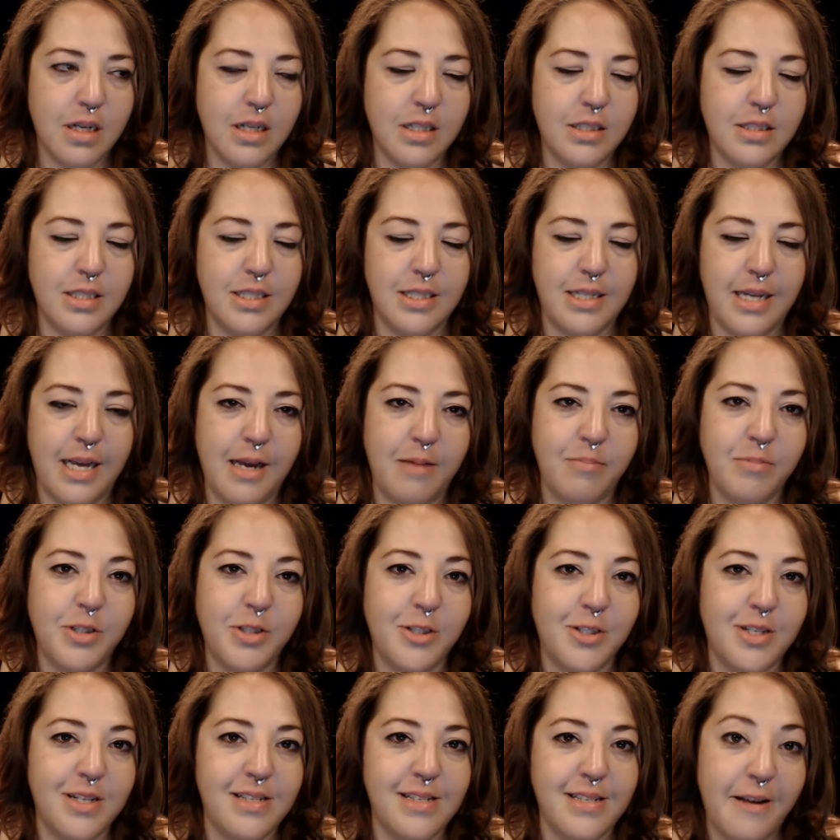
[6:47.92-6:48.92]
Today I'm
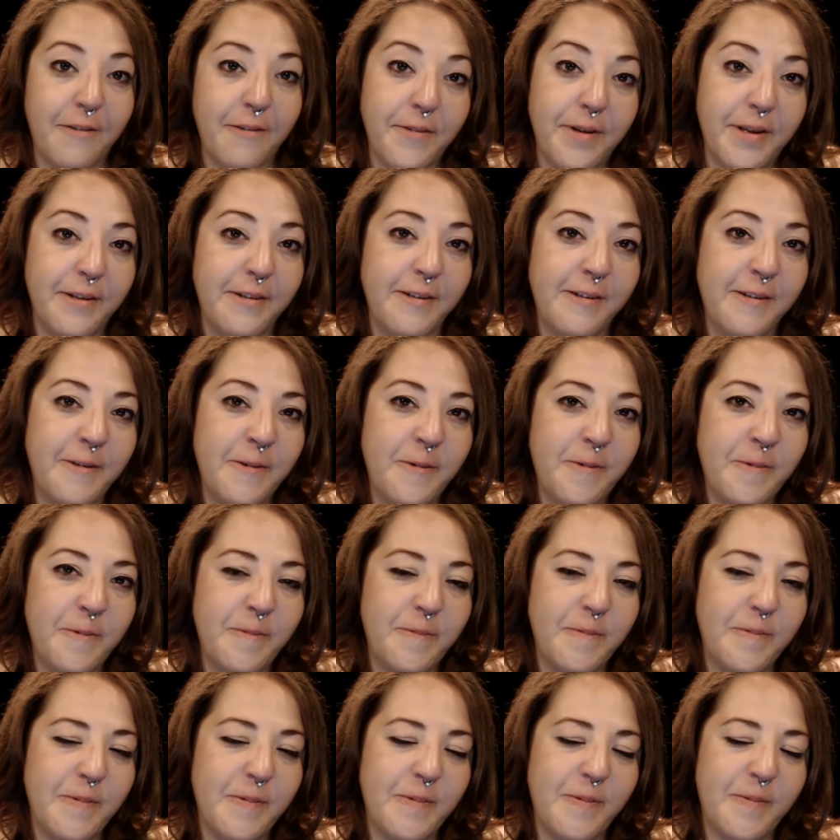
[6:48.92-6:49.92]
37,
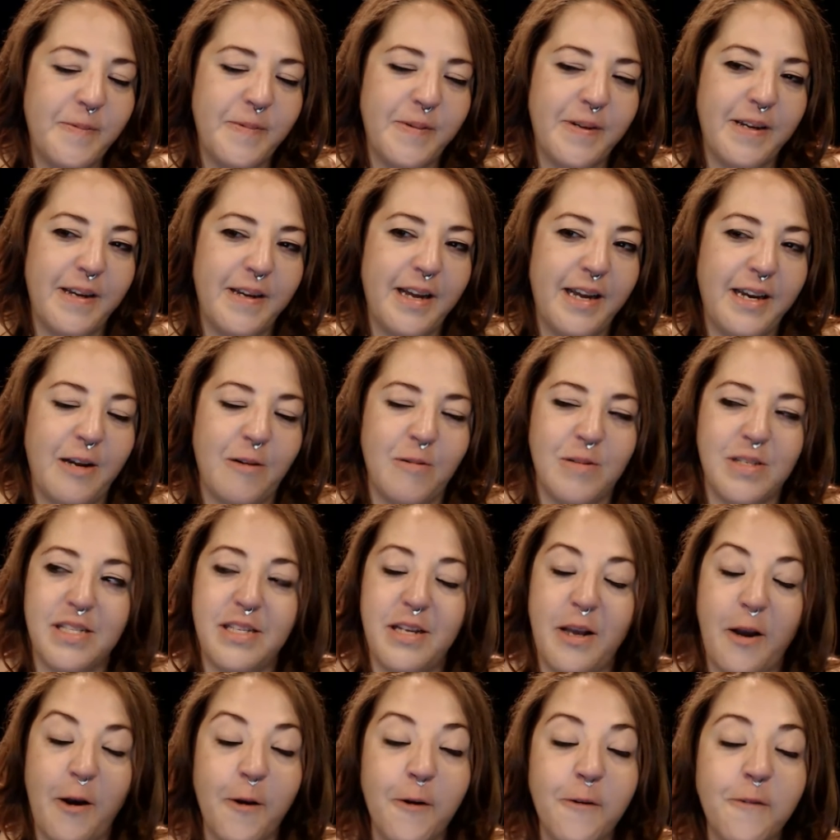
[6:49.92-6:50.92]
and I was
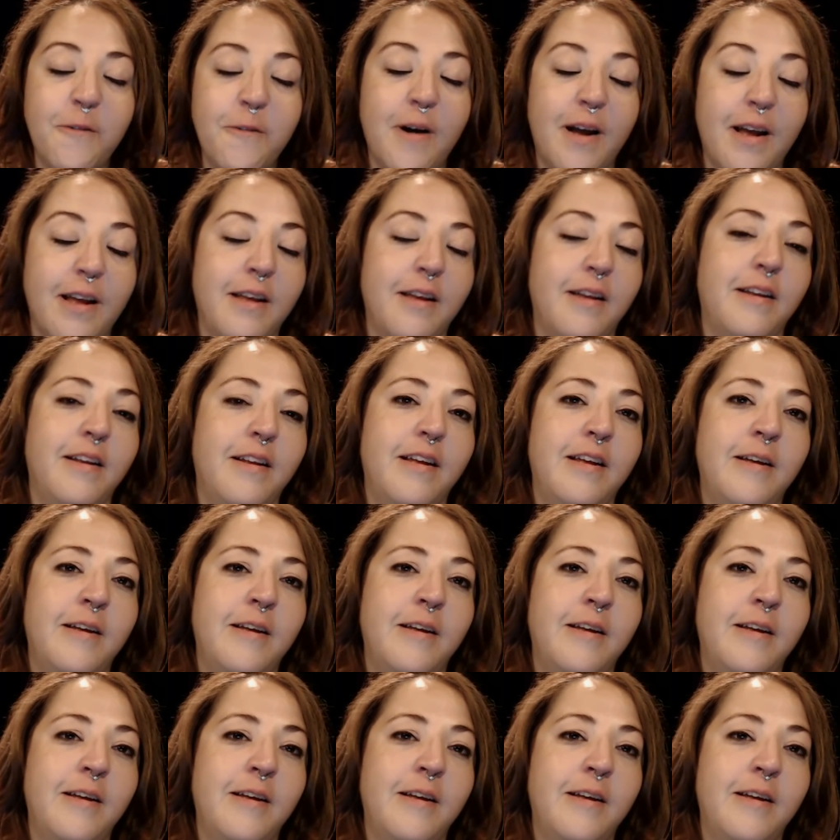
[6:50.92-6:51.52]
terrified